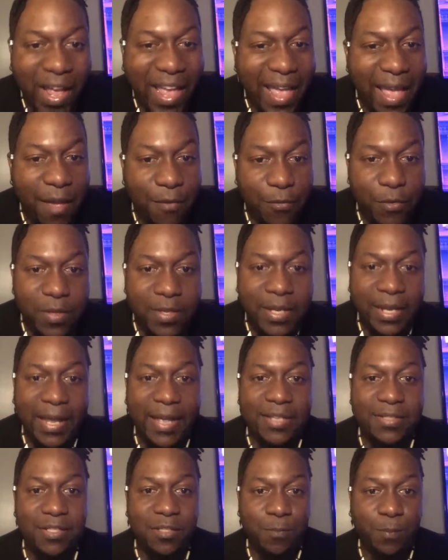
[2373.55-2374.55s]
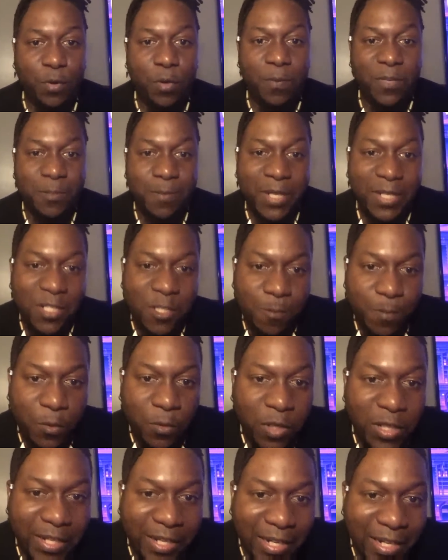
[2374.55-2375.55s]
Everything has its purpose because
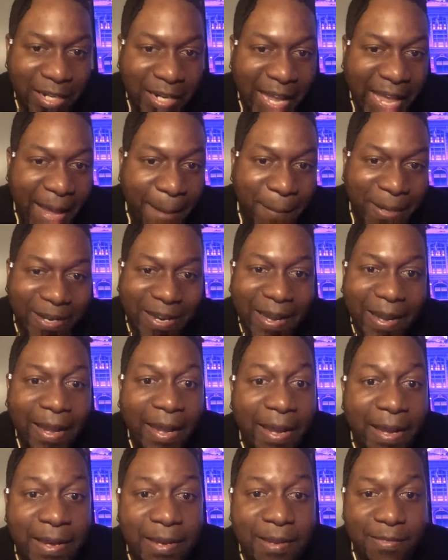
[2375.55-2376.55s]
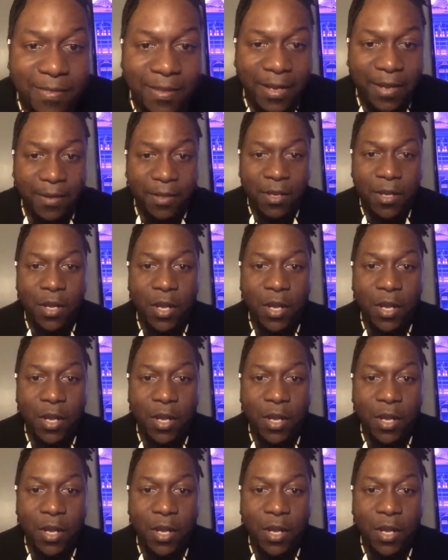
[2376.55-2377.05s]
spirit can inhabit anything.